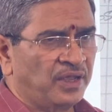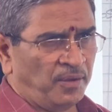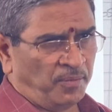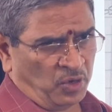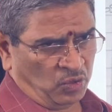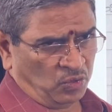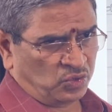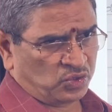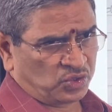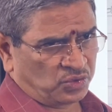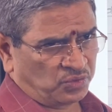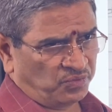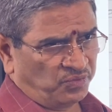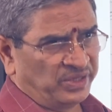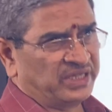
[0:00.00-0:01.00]
amounts,
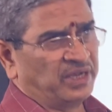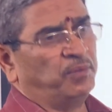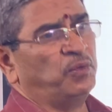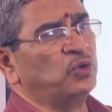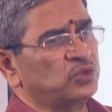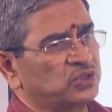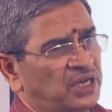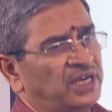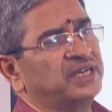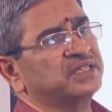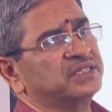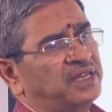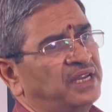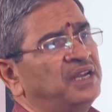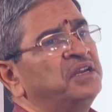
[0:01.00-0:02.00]
which amounts, let
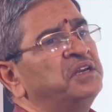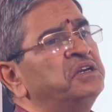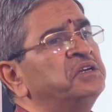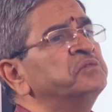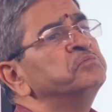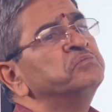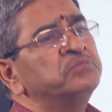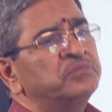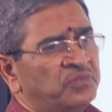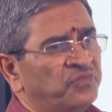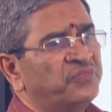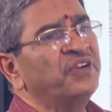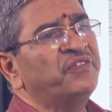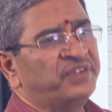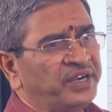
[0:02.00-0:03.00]
us say,
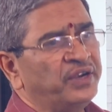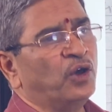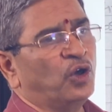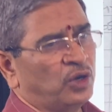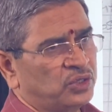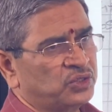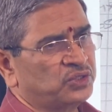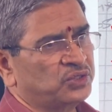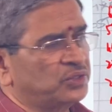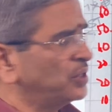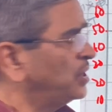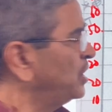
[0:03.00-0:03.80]
$50.